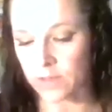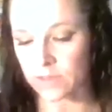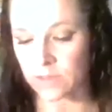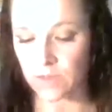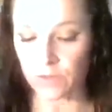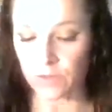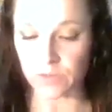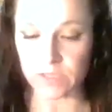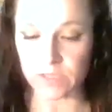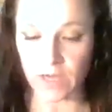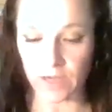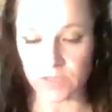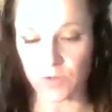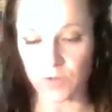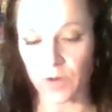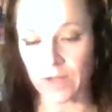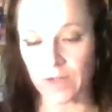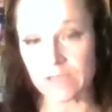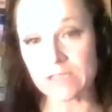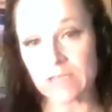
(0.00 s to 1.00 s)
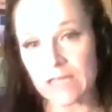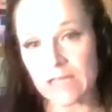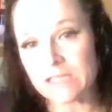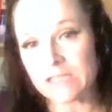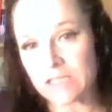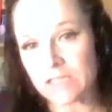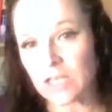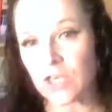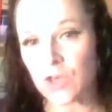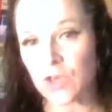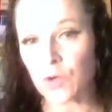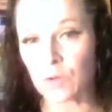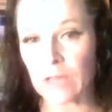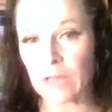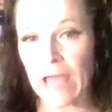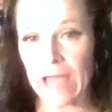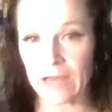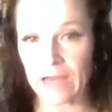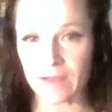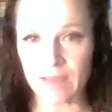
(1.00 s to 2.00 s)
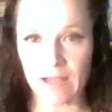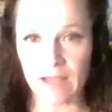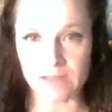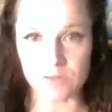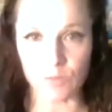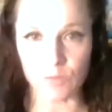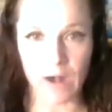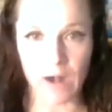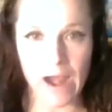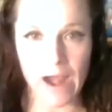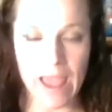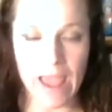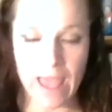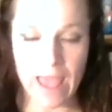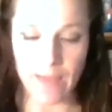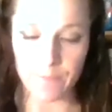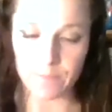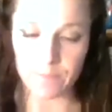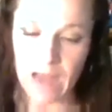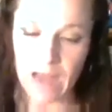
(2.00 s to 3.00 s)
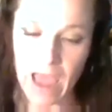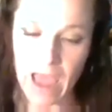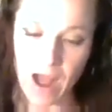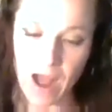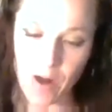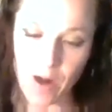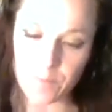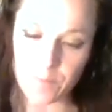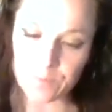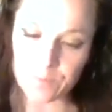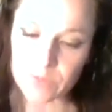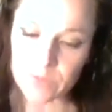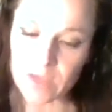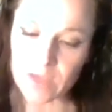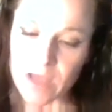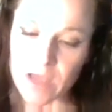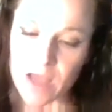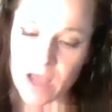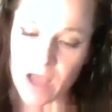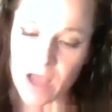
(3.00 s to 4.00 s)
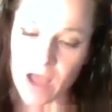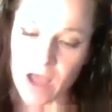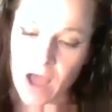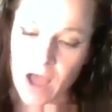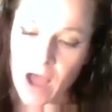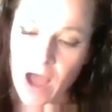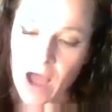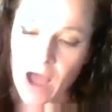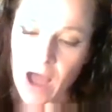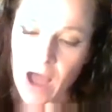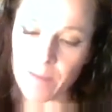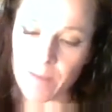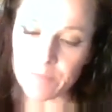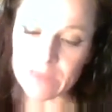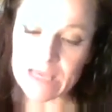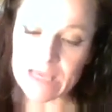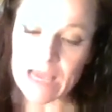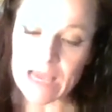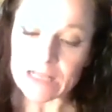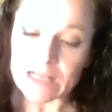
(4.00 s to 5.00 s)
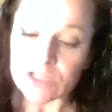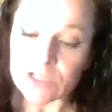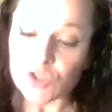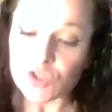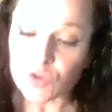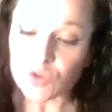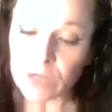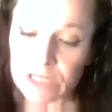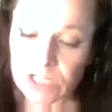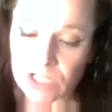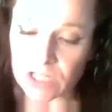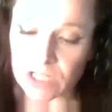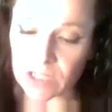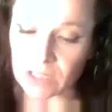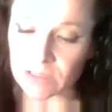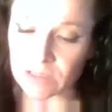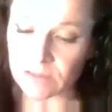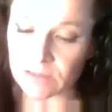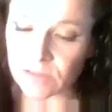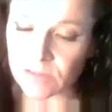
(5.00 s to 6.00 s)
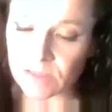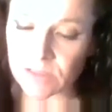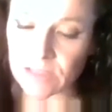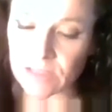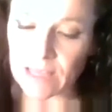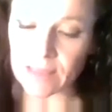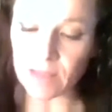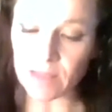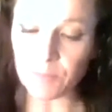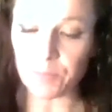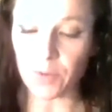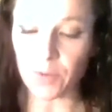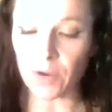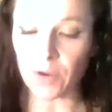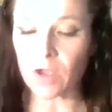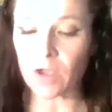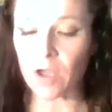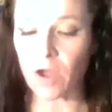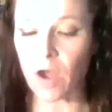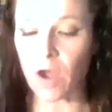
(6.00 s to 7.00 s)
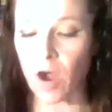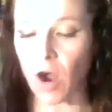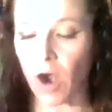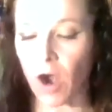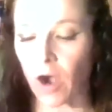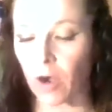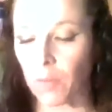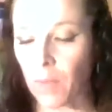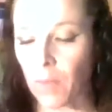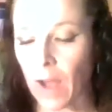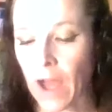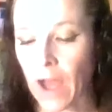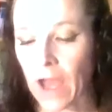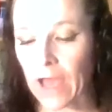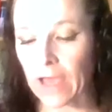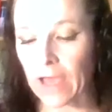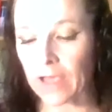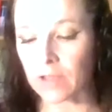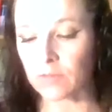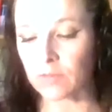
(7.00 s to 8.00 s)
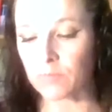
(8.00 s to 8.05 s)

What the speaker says: Ute territory. It's Ute land. That's where I am now. The illustrations in the book are by